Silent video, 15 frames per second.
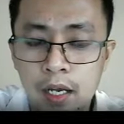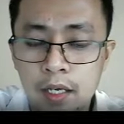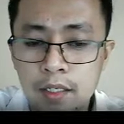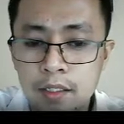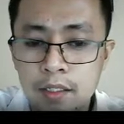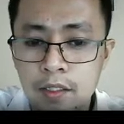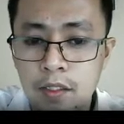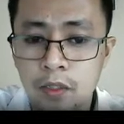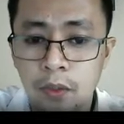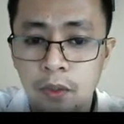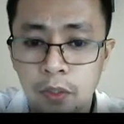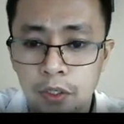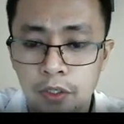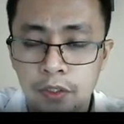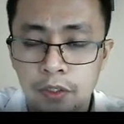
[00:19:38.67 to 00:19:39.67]

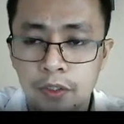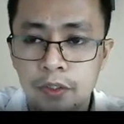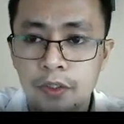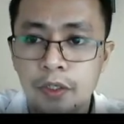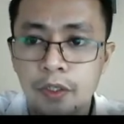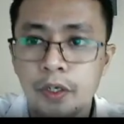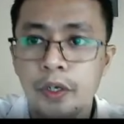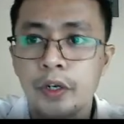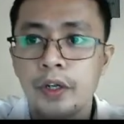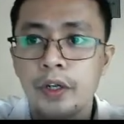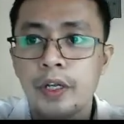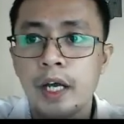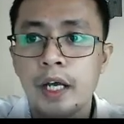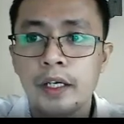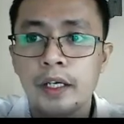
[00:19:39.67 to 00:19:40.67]
store
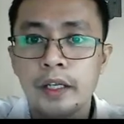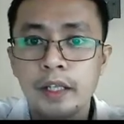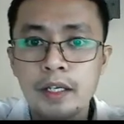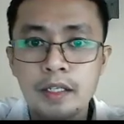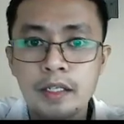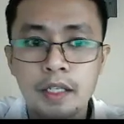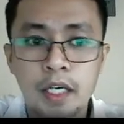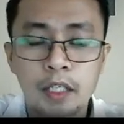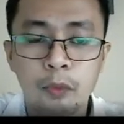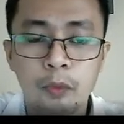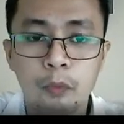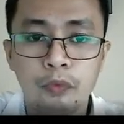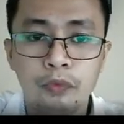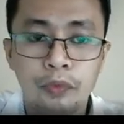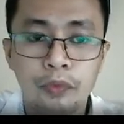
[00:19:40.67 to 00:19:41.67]
the data set
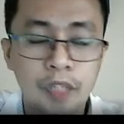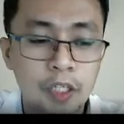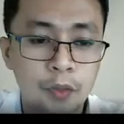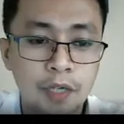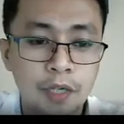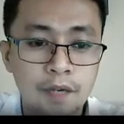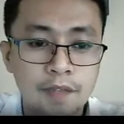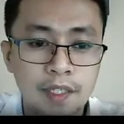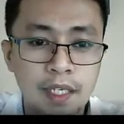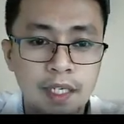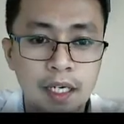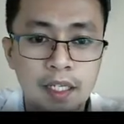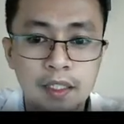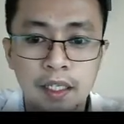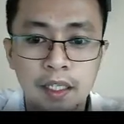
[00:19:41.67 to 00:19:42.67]
that you have
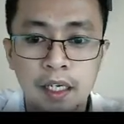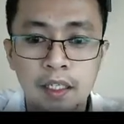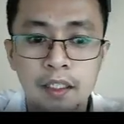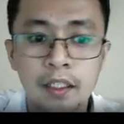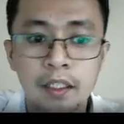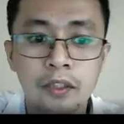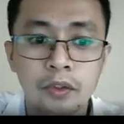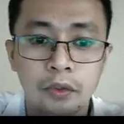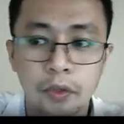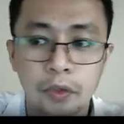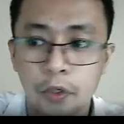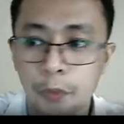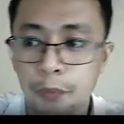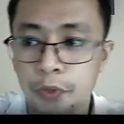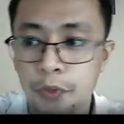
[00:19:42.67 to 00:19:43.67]
selected into your
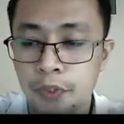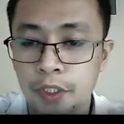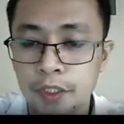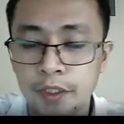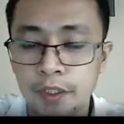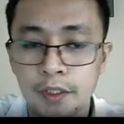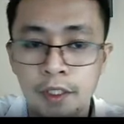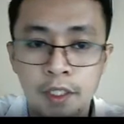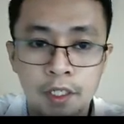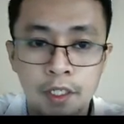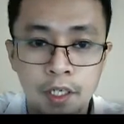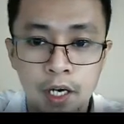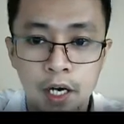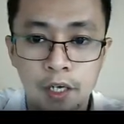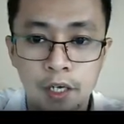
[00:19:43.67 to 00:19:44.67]
computer's
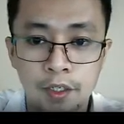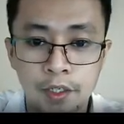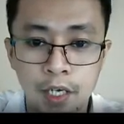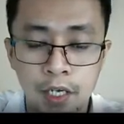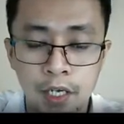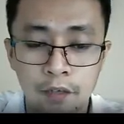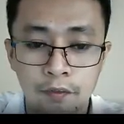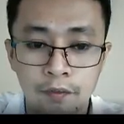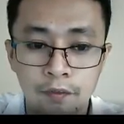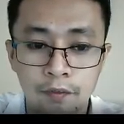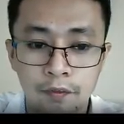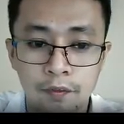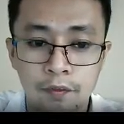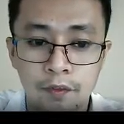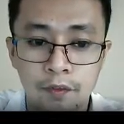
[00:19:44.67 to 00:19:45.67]
hard drive
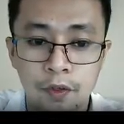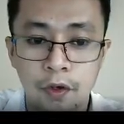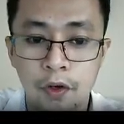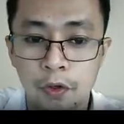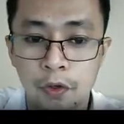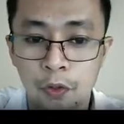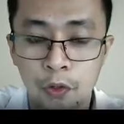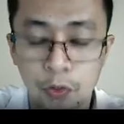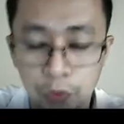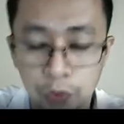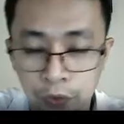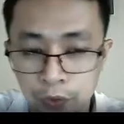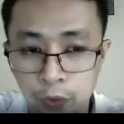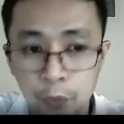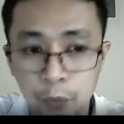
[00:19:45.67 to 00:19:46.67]
or in
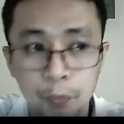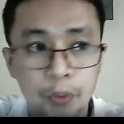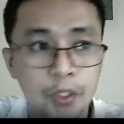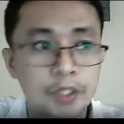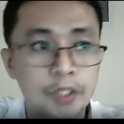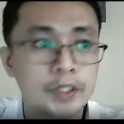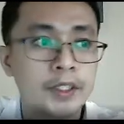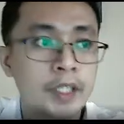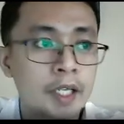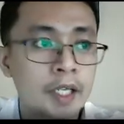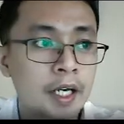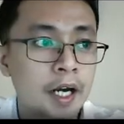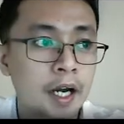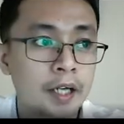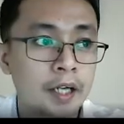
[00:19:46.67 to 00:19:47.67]
your computer's
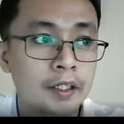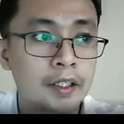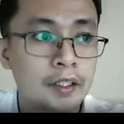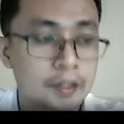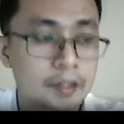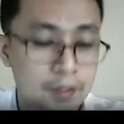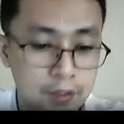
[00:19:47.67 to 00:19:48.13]
hard disk.